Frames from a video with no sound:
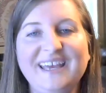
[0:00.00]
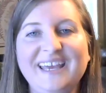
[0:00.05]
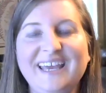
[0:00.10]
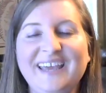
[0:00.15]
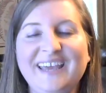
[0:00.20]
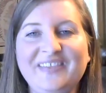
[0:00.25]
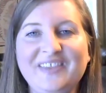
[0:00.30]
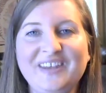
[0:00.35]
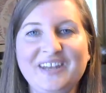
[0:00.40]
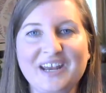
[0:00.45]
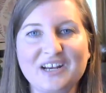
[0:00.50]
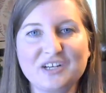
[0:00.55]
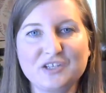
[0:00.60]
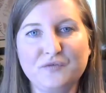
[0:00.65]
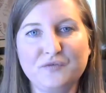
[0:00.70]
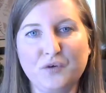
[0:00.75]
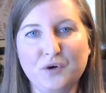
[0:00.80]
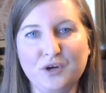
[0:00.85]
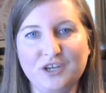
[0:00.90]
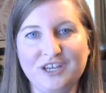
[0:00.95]
in the next
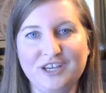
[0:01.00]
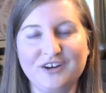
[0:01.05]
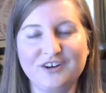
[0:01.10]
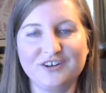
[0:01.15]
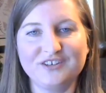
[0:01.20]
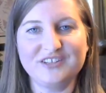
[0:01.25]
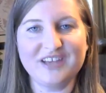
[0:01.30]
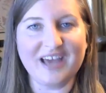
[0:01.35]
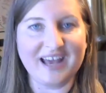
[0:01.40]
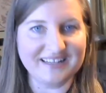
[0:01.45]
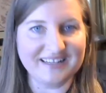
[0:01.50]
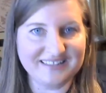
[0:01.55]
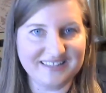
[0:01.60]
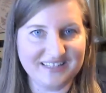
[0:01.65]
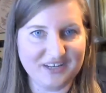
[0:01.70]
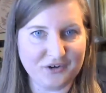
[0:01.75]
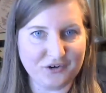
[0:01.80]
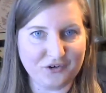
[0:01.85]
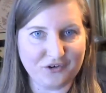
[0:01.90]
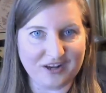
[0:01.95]
4 years at
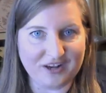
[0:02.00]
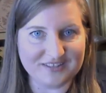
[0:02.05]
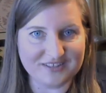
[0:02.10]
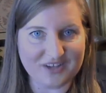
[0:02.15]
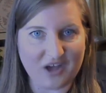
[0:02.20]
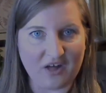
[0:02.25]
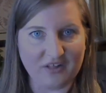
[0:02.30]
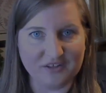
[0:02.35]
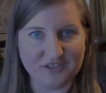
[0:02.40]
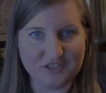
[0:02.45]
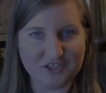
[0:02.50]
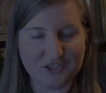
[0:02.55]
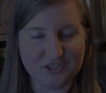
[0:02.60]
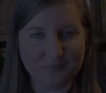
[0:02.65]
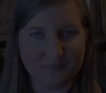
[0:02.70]
Cedar Crest College.